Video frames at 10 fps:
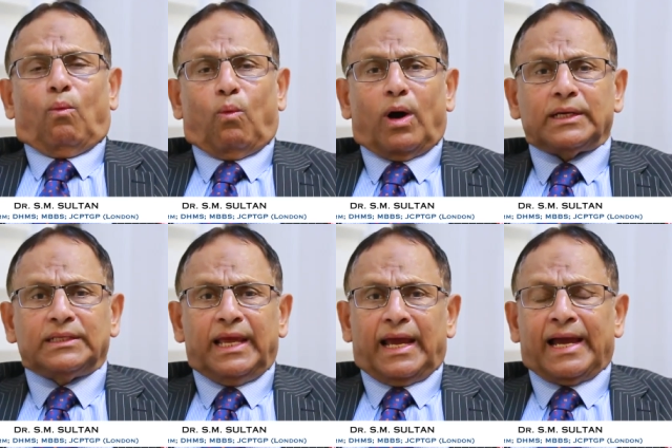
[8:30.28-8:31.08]

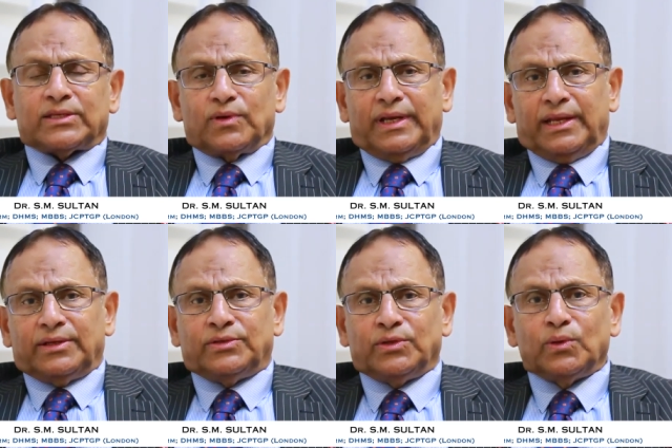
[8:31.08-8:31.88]
what they actually
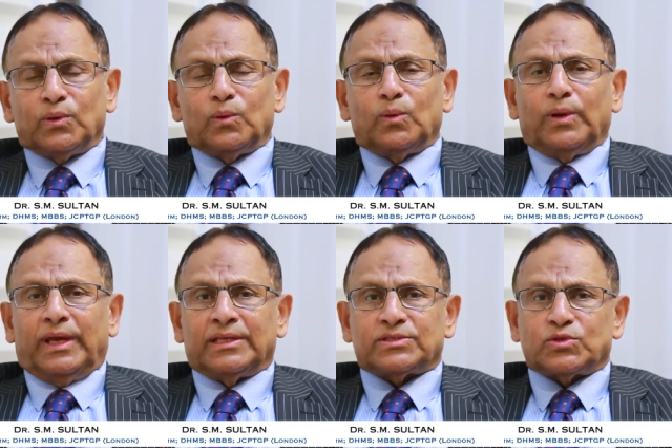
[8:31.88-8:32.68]
do
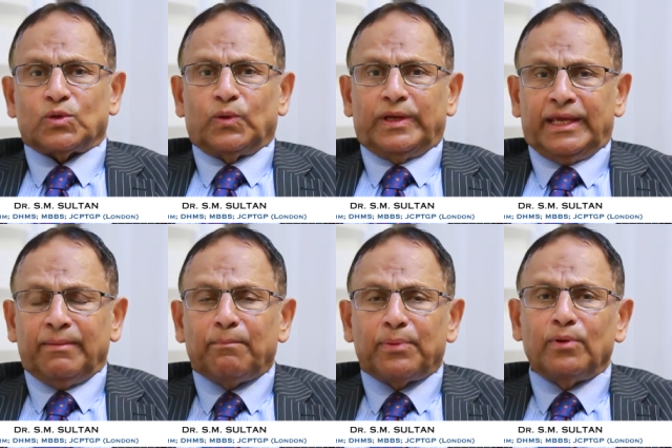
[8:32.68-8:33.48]
is to
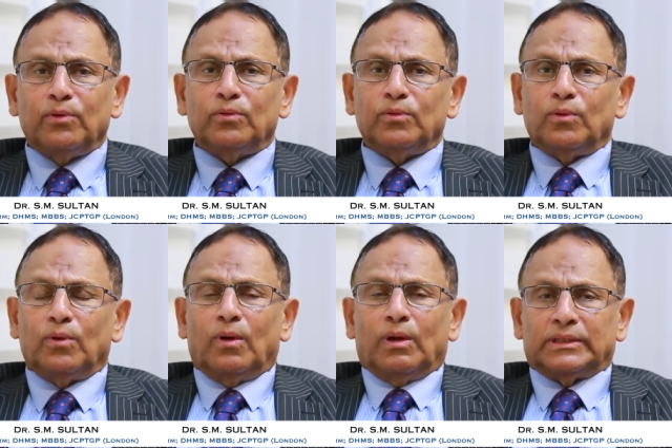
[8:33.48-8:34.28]
improve
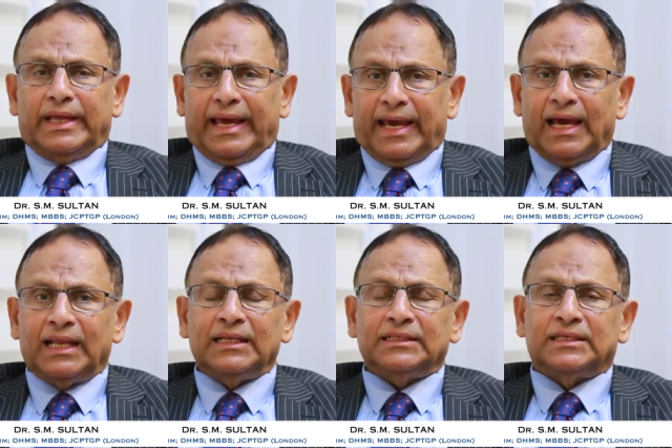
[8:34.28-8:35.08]
the
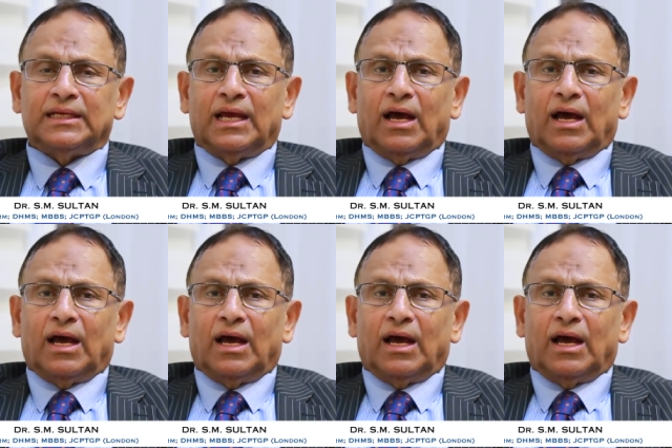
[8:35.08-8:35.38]
health